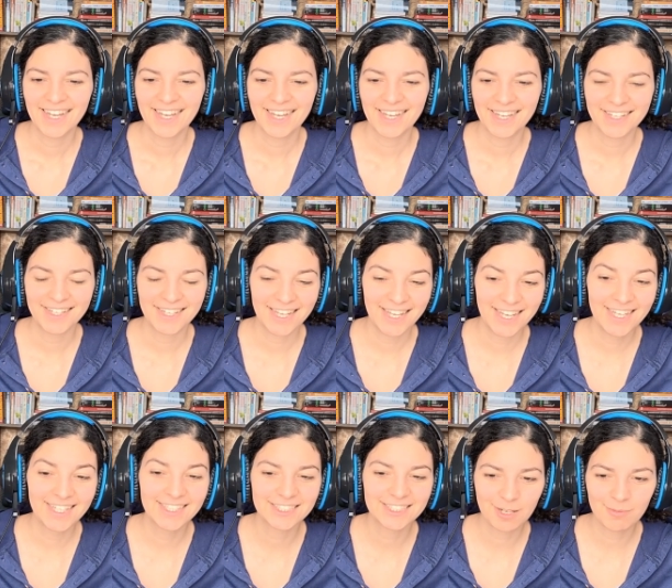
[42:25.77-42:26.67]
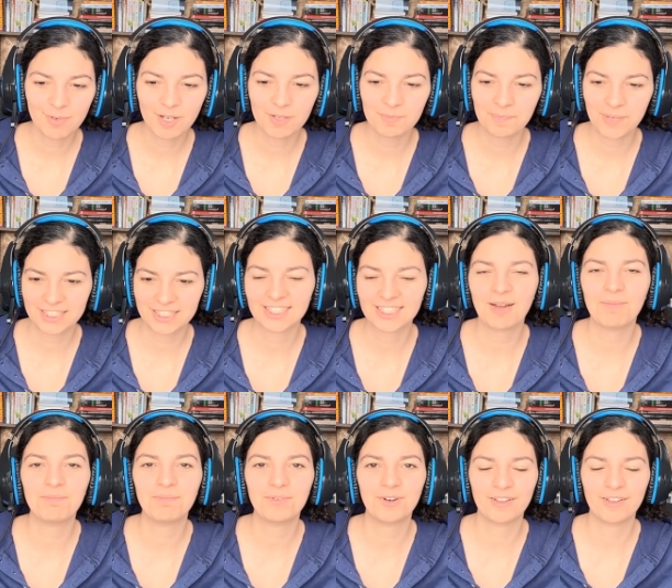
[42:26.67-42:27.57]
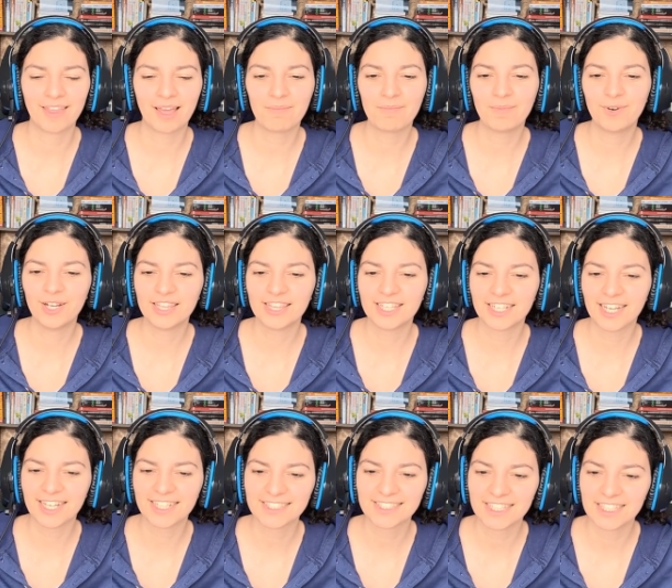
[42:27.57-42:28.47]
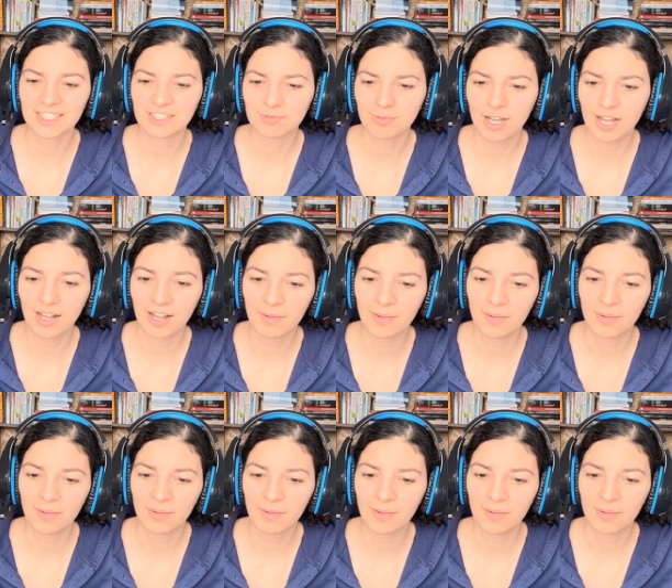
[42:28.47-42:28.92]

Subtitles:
And here someone picks up on that point that I said as well.